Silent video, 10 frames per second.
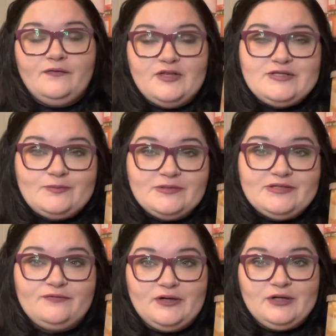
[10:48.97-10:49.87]
This was
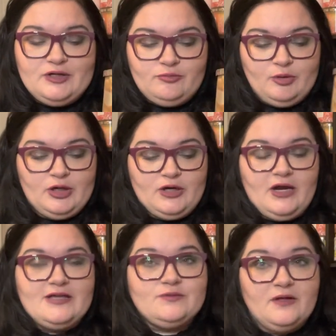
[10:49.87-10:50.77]
a very good burner,
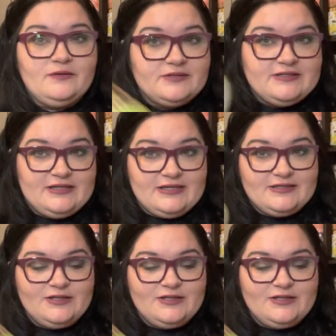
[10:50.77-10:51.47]
as well as this.